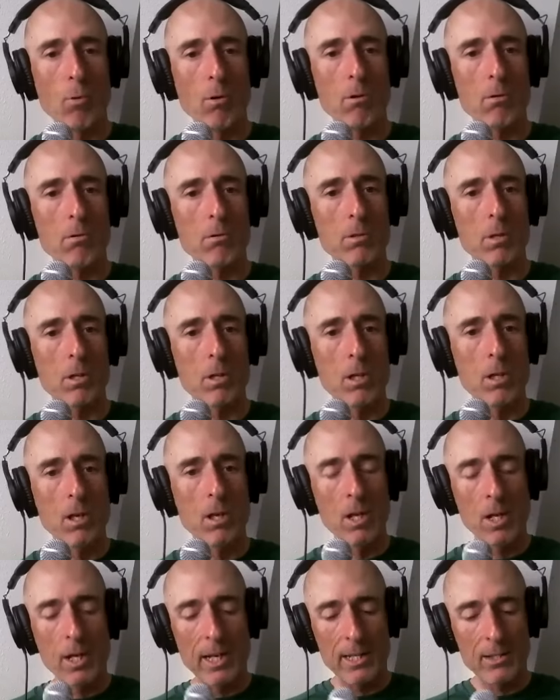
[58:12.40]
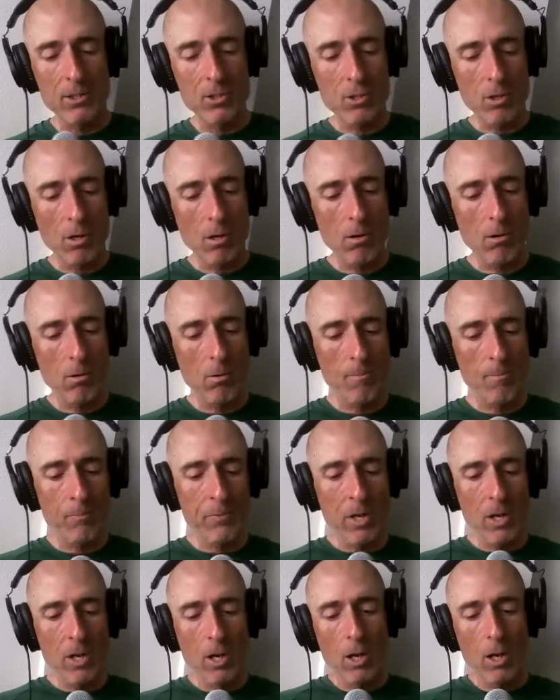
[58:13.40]
world. No. And so
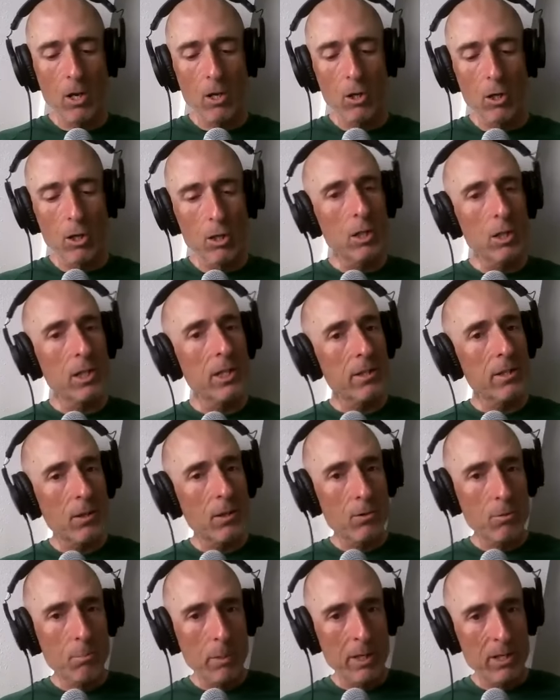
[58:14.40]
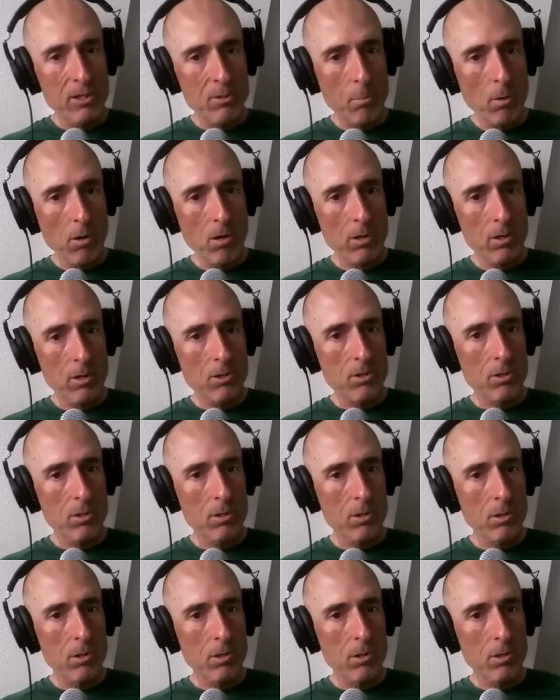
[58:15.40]
look at those benchmarks.